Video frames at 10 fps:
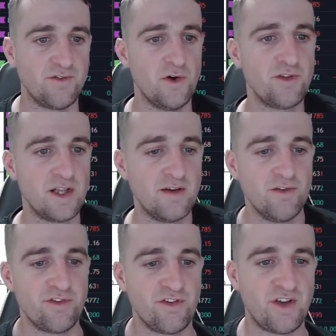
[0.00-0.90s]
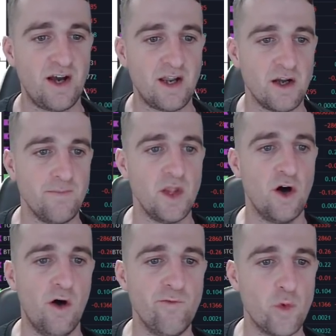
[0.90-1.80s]
Those are levels to target
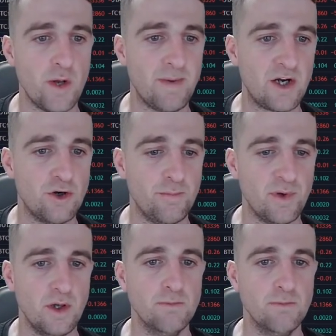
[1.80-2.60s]
on the way back up.